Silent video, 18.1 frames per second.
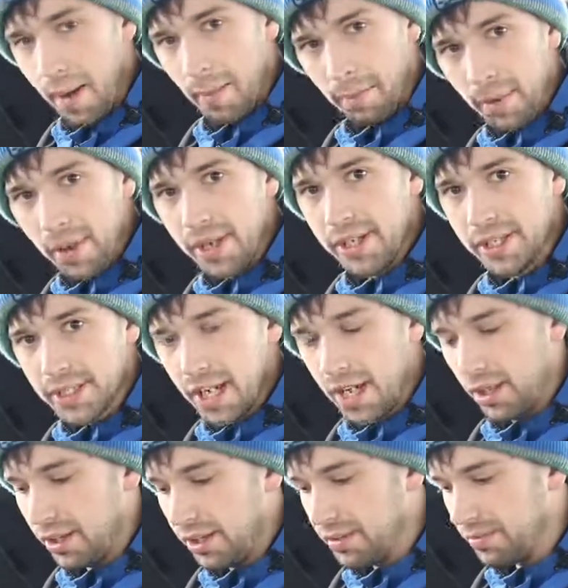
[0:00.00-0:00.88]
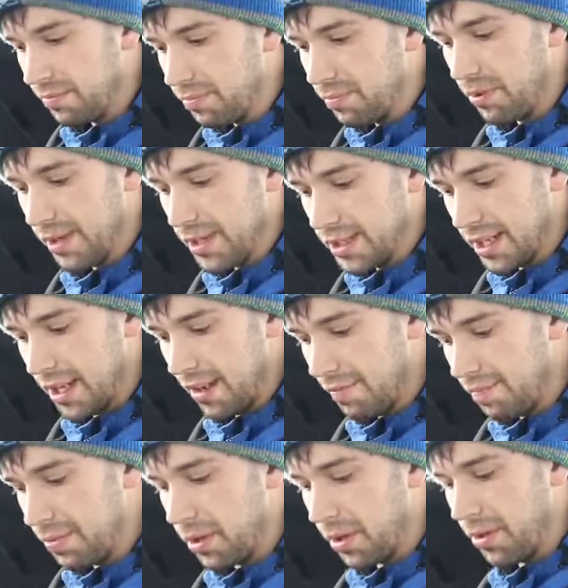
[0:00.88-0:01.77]
pretty solid
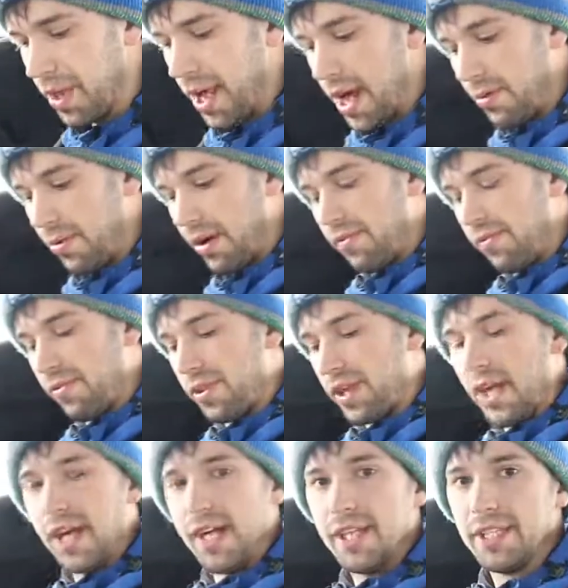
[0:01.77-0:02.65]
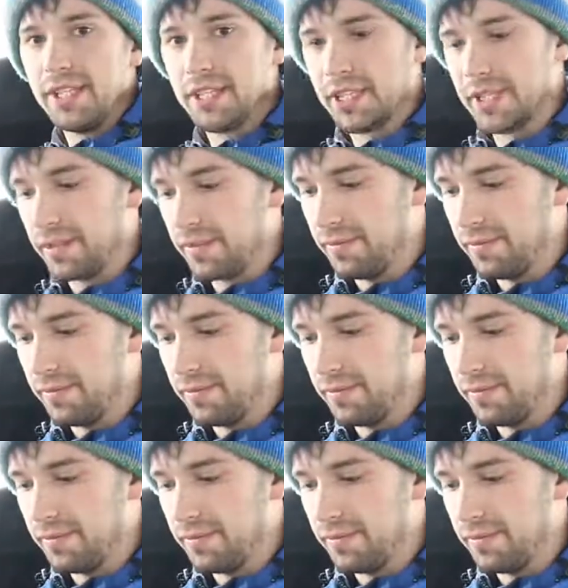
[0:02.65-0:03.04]
build that way for the ice